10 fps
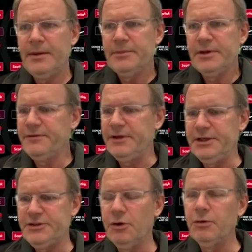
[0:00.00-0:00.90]
But if
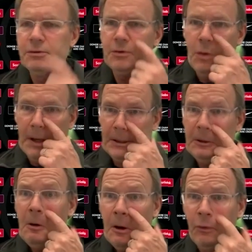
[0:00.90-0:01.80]
things don't quite
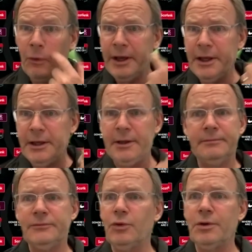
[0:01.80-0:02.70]
go our
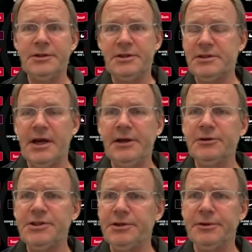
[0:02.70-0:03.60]
way or it's a
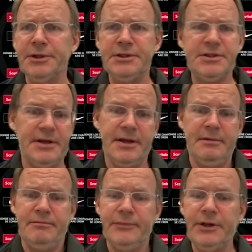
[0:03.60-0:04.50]
tighter series,
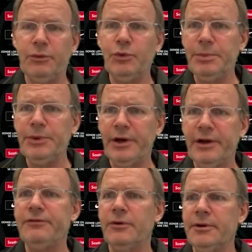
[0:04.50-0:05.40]
then, you know, we'll be
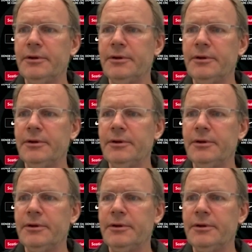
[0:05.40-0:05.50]
ready for